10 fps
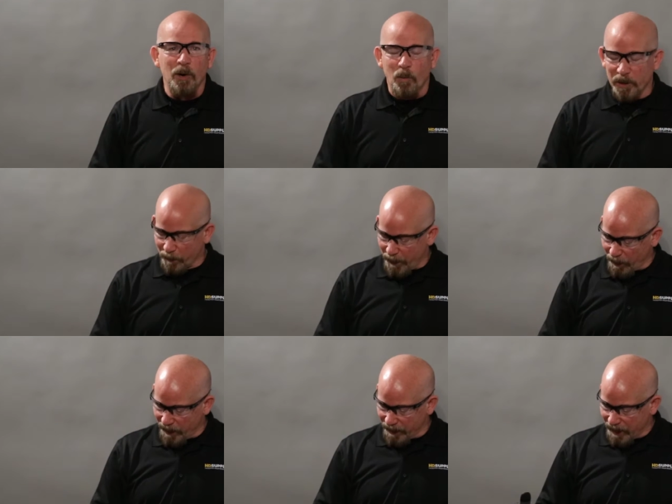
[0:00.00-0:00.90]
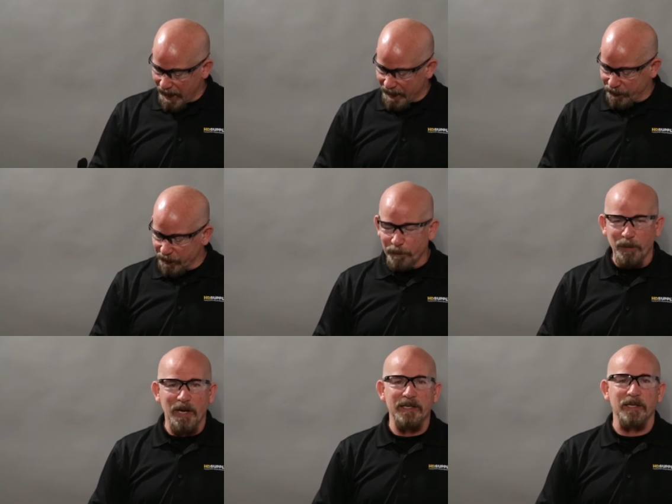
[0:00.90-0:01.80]
When comparing HD
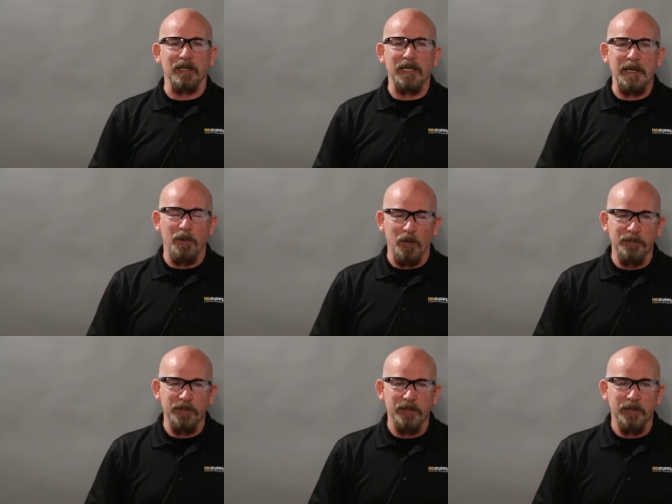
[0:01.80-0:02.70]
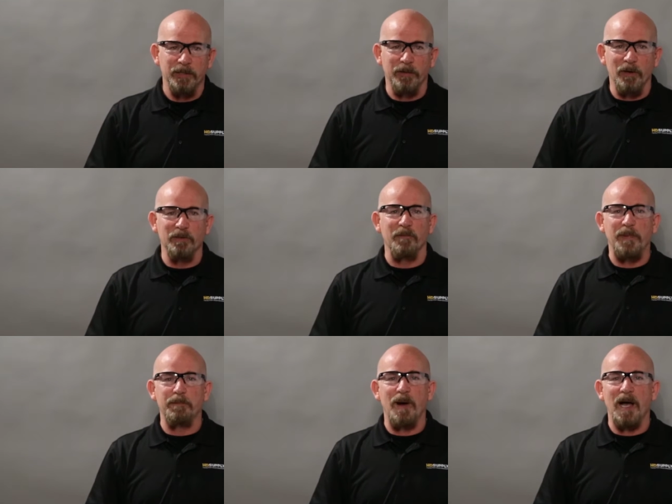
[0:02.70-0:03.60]
Supply's LED bulbs to those of
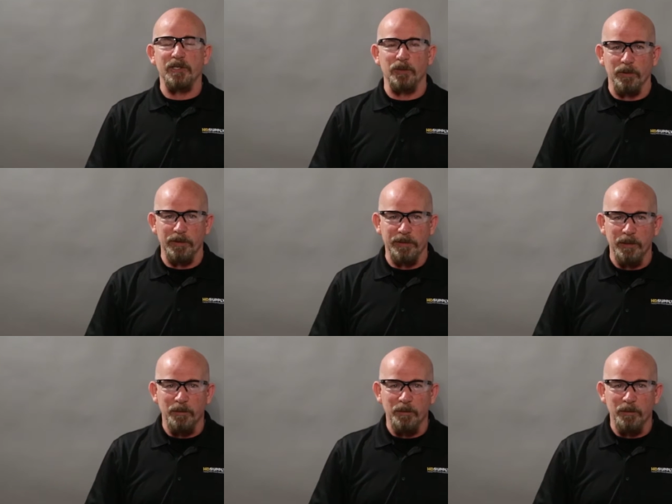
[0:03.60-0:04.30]
big box stores,